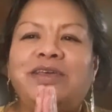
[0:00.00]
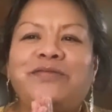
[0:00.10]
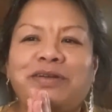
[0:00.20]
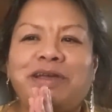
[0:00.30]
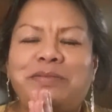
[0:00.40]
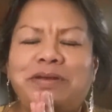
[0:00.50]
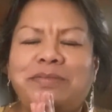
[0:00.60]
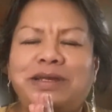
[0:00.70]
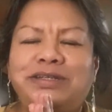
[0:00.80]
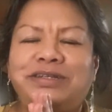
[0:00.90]
you for coming on my
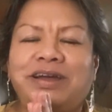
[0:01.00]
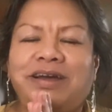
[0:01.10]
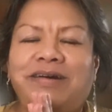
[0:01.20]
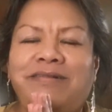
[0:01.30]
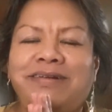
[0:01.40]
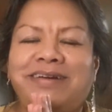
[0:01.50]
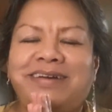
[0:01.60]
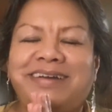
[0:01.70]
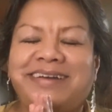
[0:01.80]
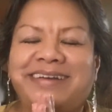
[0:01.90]
show.
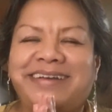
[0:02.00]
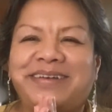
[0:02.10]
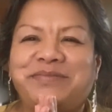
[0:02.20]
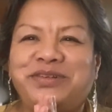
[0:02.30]
No problem.